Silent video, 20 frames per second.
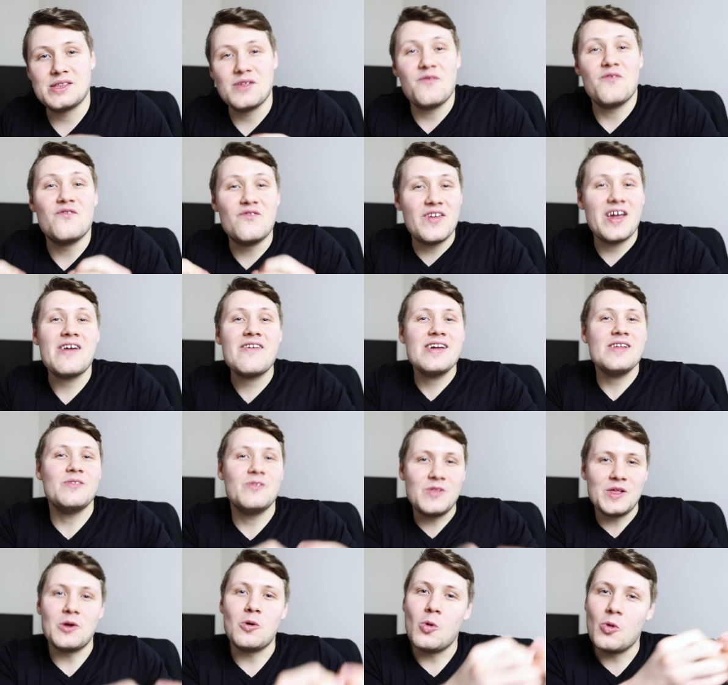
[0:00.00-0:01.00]
It's a very
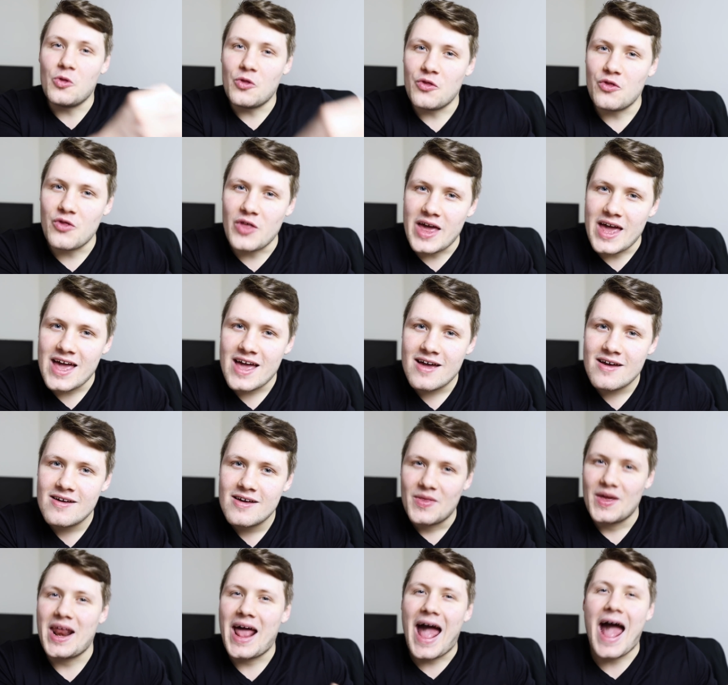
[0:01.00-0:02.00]
little thing
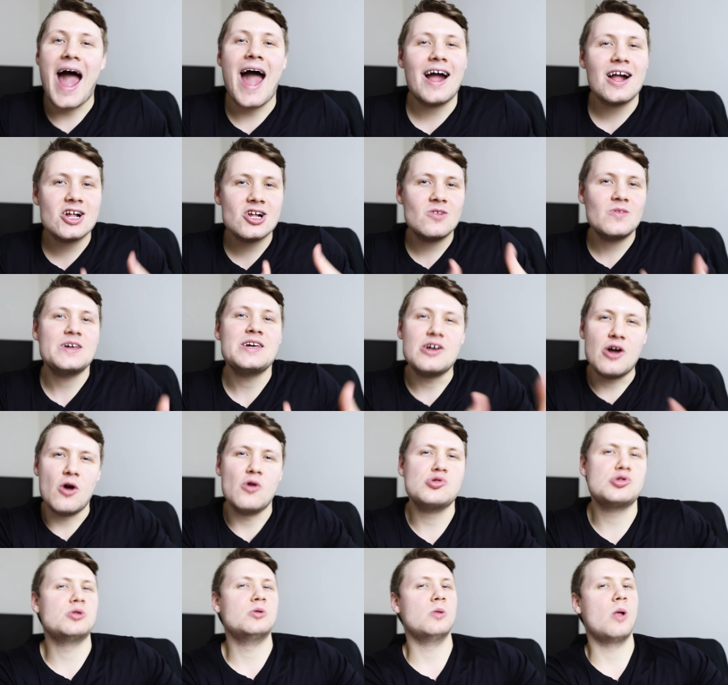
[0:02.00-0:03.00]
that actually
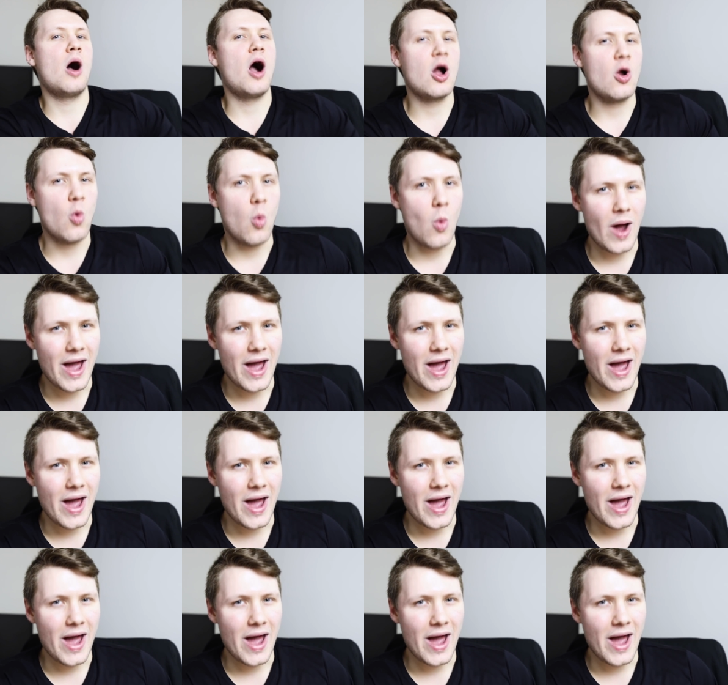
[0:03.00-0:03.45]
goes a long